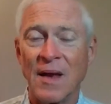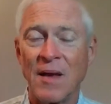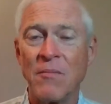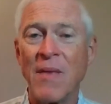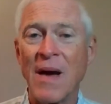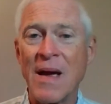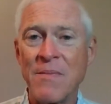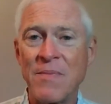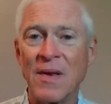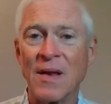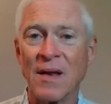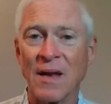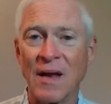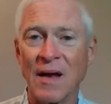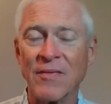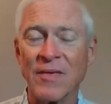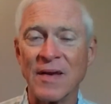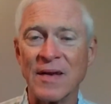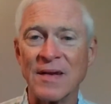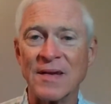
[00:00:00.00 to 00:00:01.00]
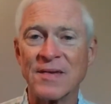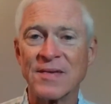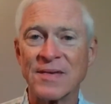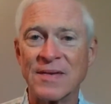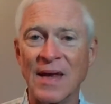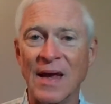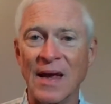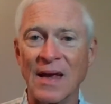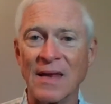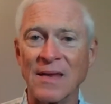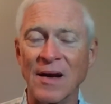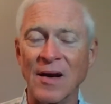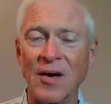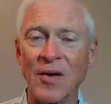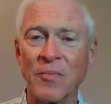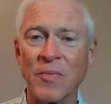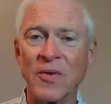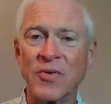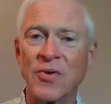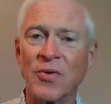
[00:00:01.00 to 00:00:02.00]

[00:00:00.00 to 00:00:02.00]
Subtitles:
might be lovely to stay there, but there